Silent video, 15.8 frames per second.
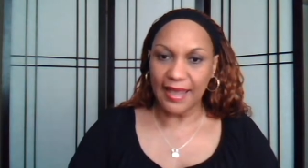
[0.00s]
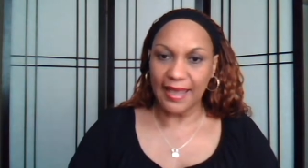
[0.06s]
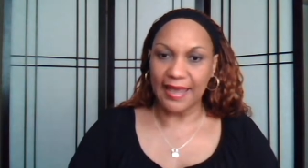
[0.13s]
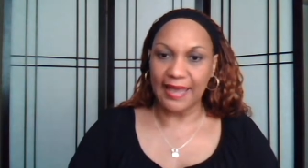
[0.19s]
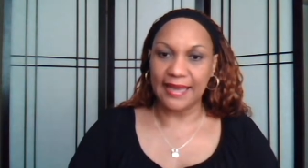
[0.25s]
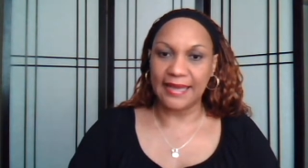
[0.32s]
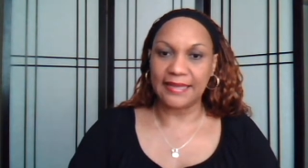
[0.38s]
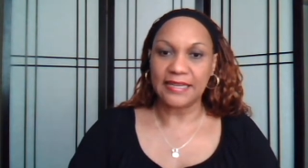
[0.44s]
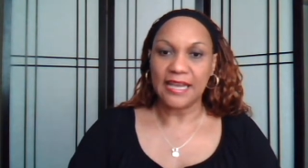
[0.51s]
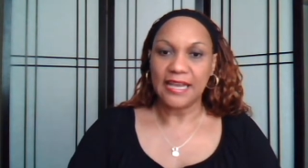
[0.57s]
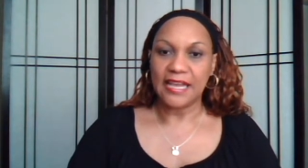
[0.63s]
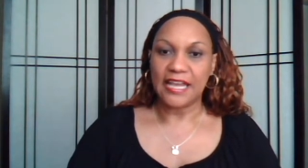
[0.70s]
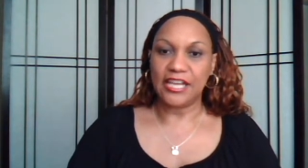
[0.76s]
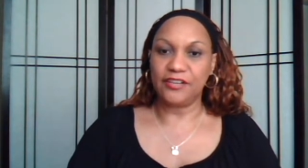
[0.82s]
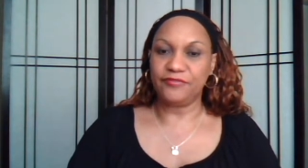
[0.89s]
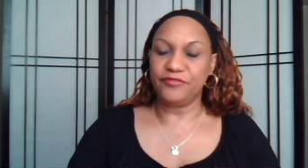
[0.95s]
And
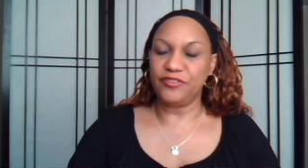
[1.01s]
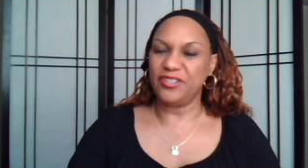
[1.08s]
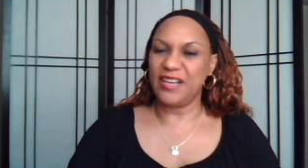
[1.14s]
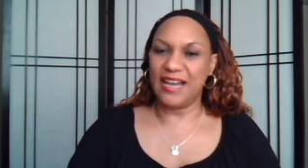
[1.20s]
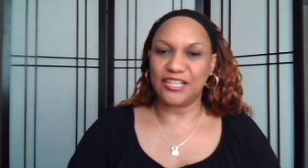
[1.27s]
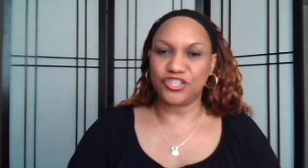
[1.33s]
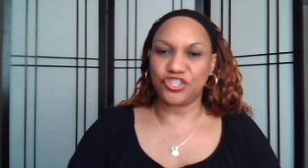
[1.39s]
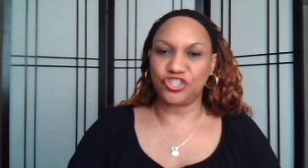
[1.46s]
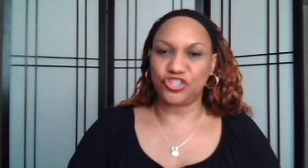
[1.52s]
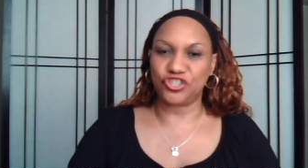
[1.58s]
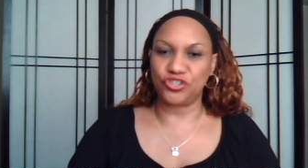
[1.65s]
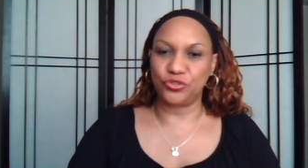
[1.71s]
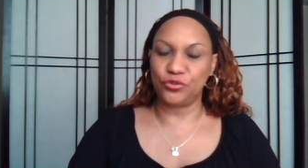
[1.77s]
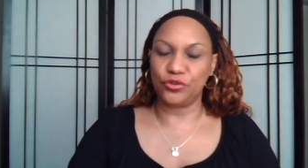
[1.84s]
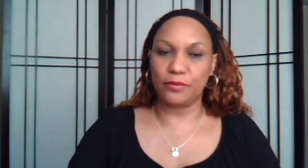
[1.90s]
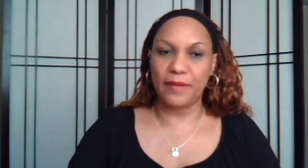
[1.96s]
if you're not
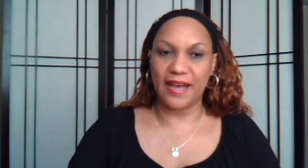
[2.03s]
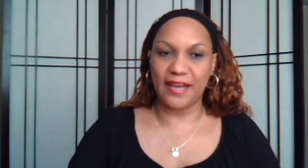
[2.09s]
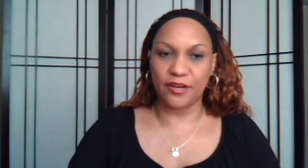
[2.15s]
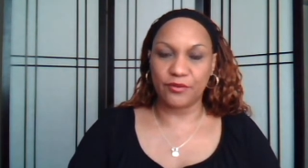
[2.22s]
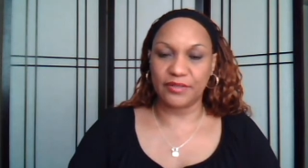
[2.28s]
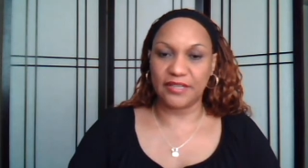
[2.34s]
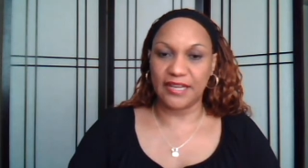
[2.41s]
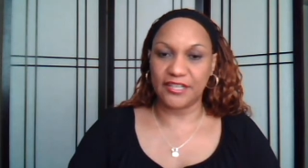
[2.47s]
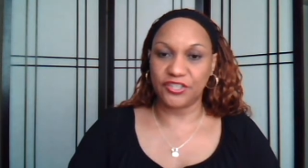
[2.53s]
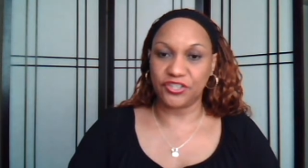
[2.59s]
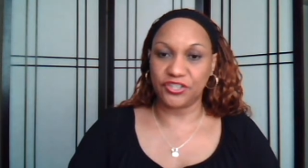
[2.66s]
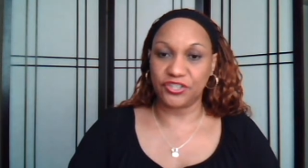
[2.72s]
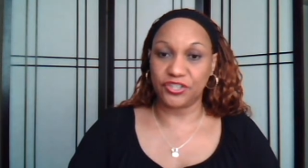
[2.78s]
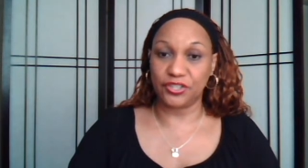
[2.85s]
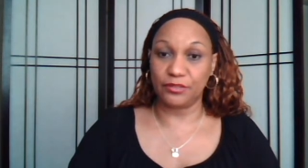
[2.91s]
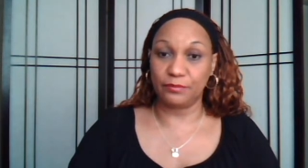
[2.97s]
sure about a
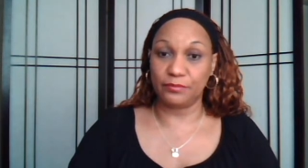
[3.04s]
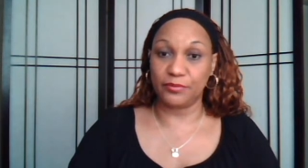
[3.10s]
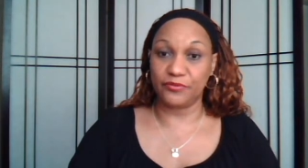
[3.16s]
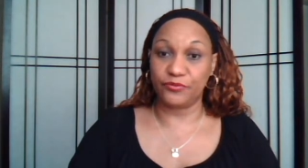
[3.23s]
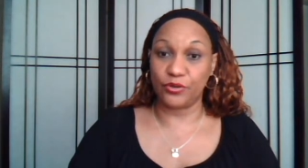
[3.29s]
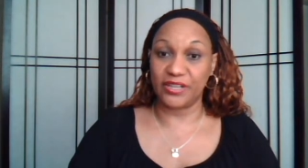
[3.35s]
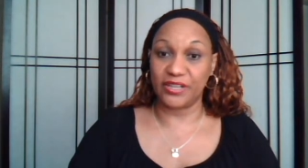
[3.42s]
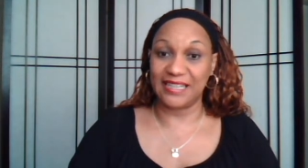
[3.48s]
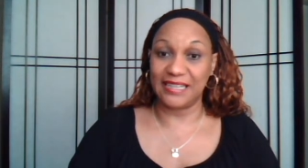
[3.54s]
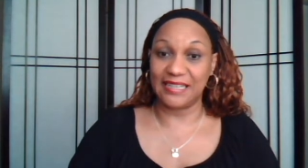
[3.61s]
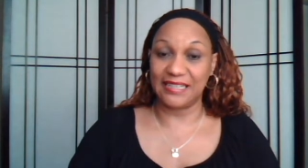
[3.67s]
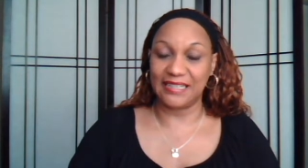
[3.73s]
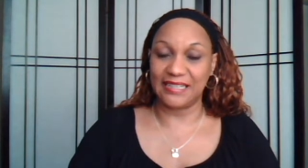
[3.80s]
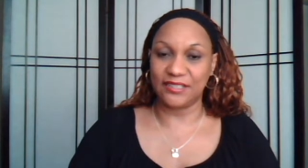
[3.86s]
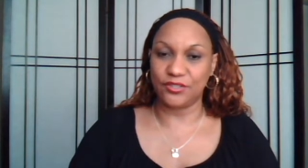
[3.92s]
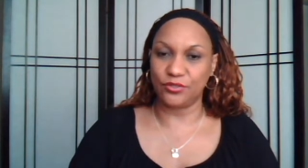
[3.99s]
relationship before
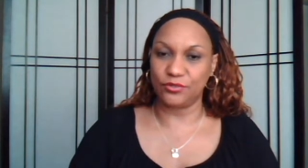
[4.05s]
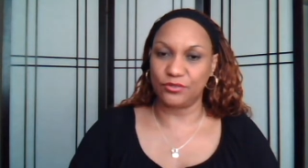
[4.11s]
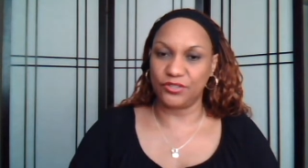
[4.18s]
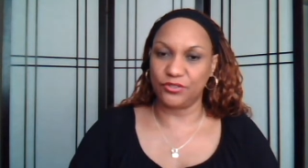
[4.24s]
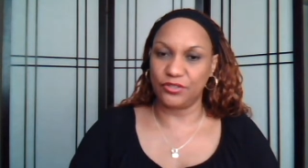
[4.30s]
getting into it,